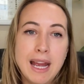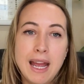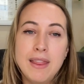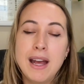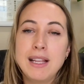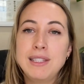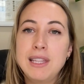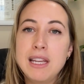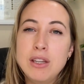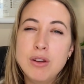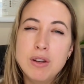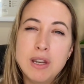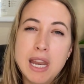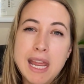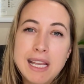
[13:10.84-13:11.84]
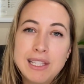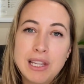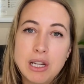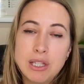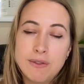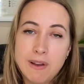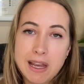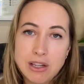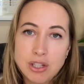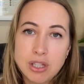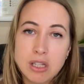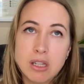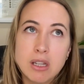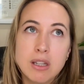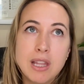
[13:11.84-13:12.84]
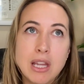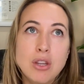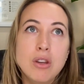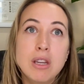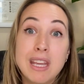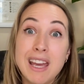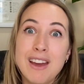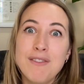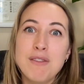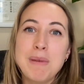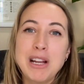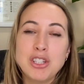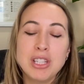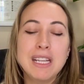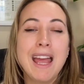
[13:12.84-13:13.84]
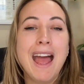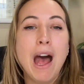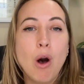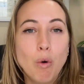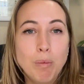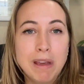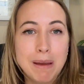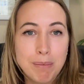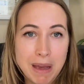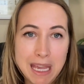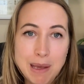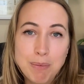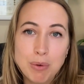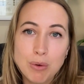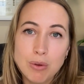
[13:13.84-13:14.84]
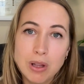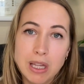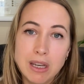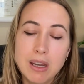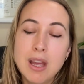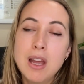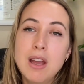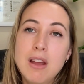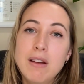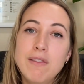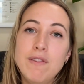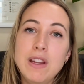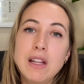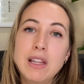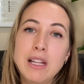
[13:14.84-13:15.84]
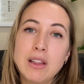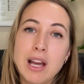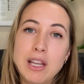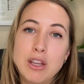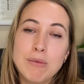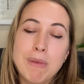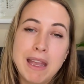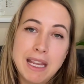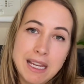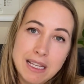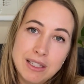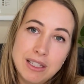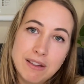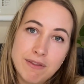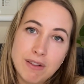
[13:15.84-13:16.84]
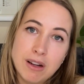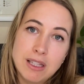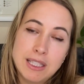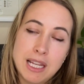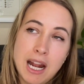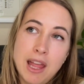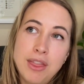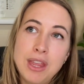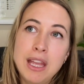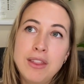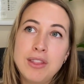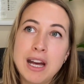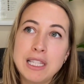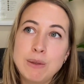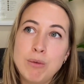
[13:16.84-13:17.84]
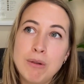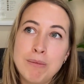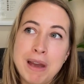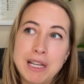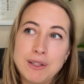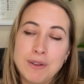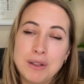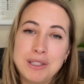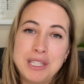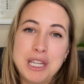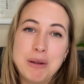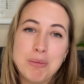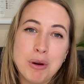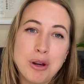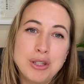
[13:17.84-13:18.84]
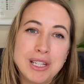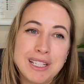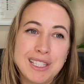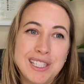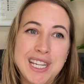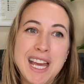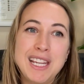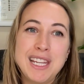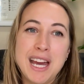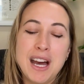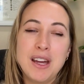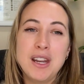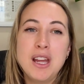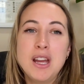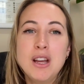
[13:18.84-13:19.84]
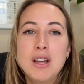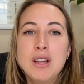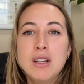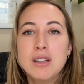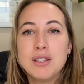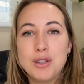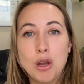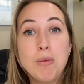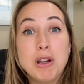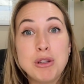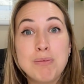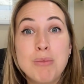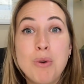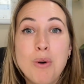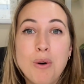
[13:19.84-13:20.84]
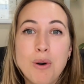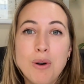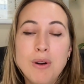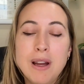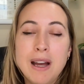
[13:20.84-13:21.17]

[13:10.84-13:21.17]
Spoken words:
and that's that unique satisfaction that you get from actually helping people and feeling like you're making a difference. And I think that's what makes volunteer projects stand out so much more